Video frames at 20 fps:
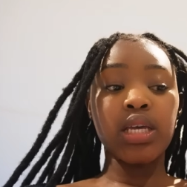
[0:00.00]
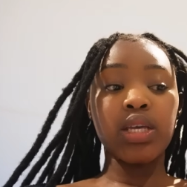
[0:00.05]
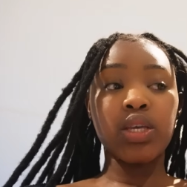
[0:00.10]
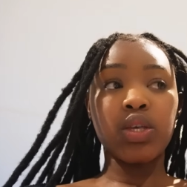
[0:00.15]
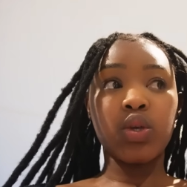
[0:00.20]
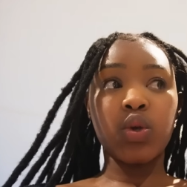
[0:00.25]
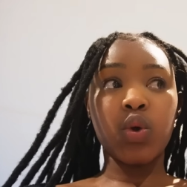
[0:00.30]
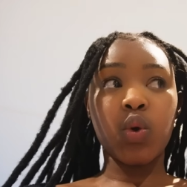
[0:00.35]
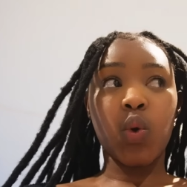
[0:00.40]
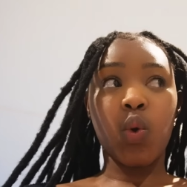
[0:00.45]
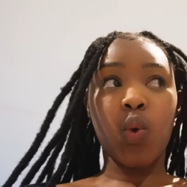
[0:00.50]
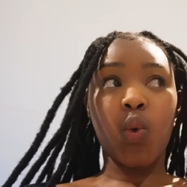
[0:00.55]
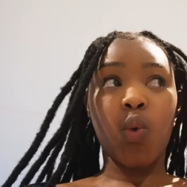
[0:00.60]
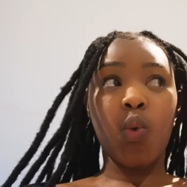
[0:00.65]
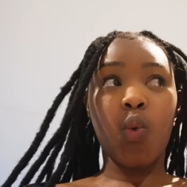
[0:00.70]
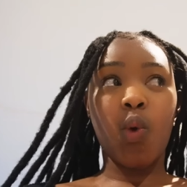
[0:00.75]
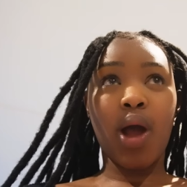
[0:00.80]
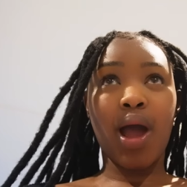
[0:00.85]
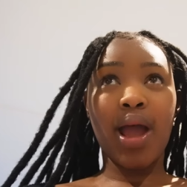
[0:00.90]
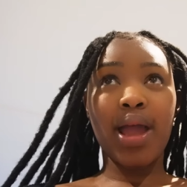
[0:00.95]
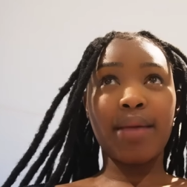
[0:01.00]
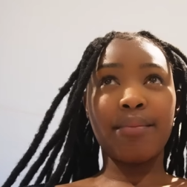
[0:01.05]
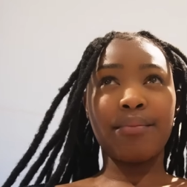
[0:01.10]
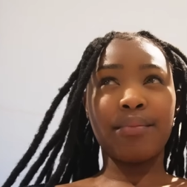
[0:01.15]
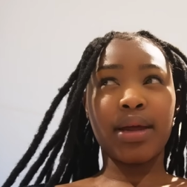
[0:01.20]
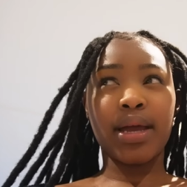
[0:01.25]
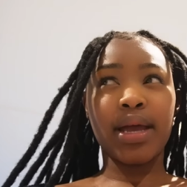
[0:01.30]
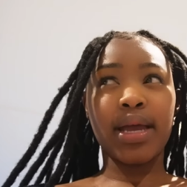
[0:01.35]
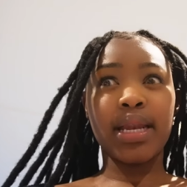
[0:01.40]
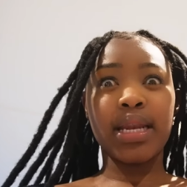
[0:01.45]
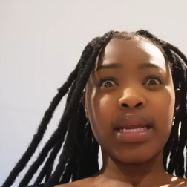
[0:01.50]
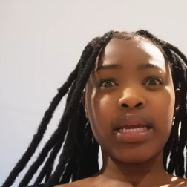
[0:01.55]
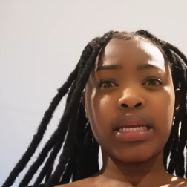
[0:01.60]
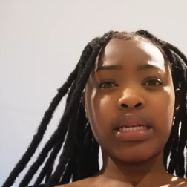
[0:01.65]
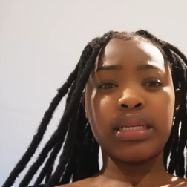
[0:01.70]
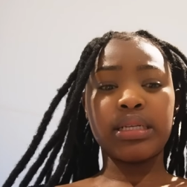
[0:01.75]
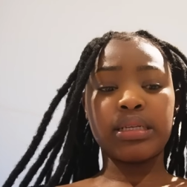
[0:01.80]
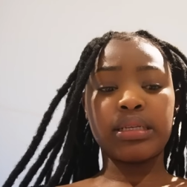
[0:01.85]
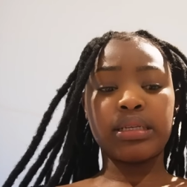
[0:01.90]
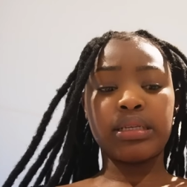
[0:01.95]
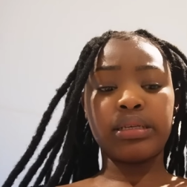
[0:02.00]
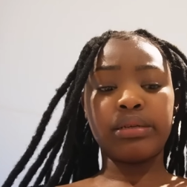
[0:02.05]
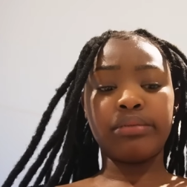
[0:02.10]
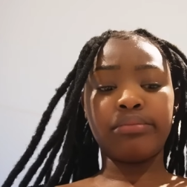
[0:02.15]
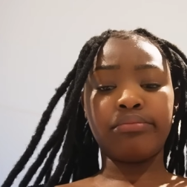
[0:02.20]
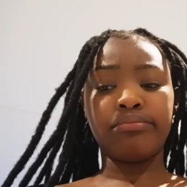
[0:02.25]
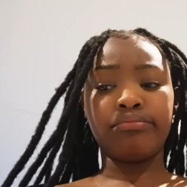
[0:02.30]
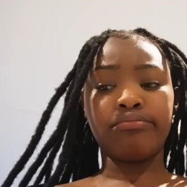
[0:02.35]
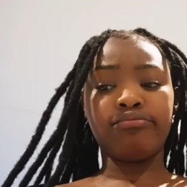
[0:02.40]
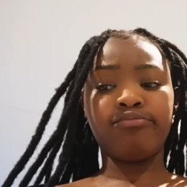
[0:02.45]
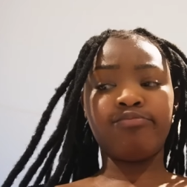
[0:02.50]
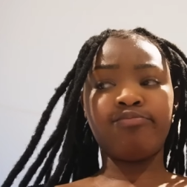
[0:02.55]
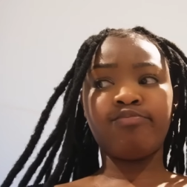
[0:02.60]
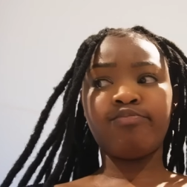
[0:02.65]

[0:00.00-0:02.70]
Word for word: So I am kind of in some,